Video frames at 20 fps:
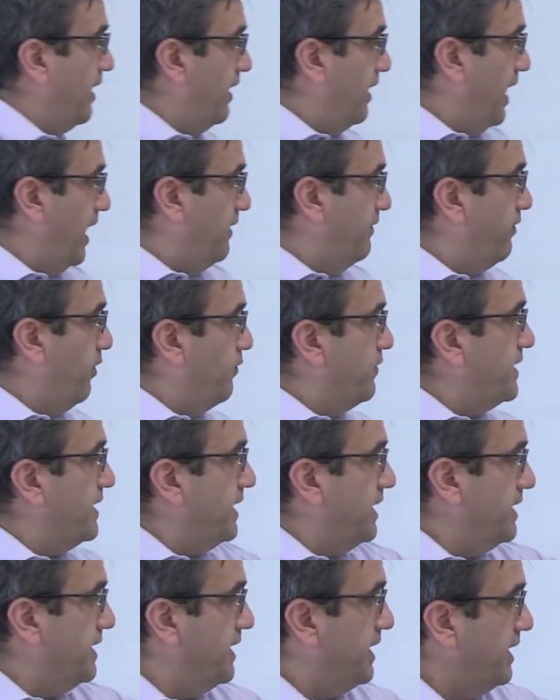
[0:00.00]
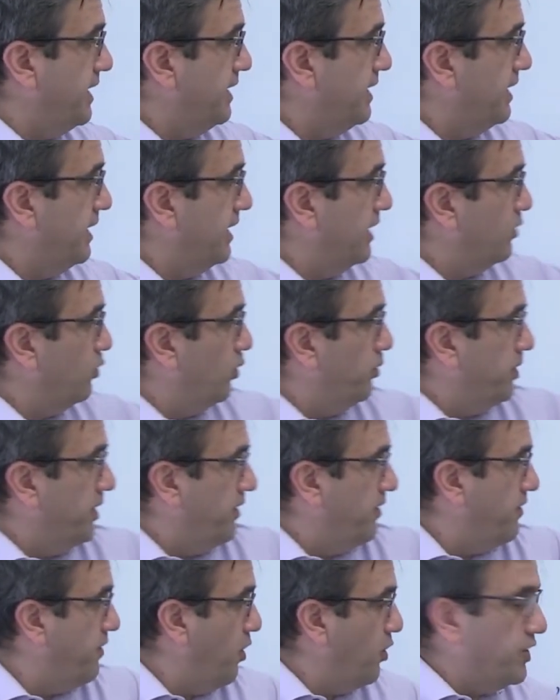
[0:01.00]
length of CD? It will be
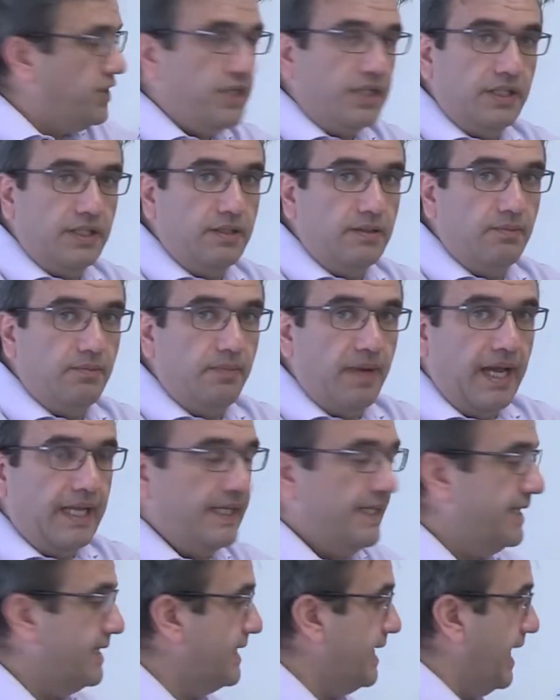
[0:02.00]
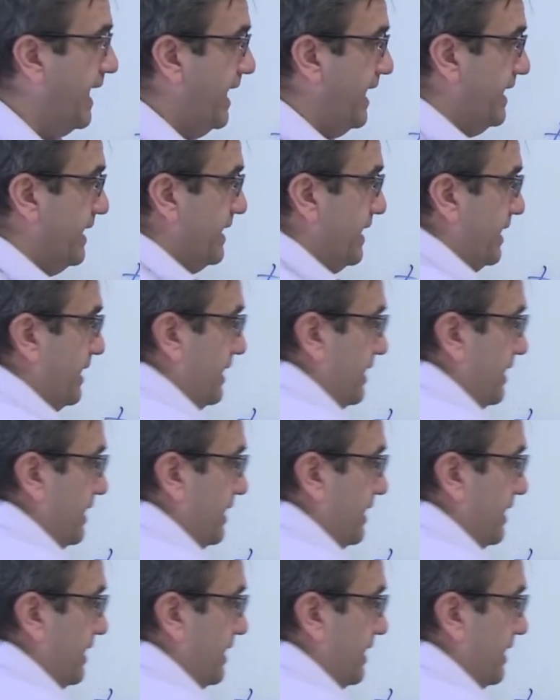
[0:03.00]
13 minus 8.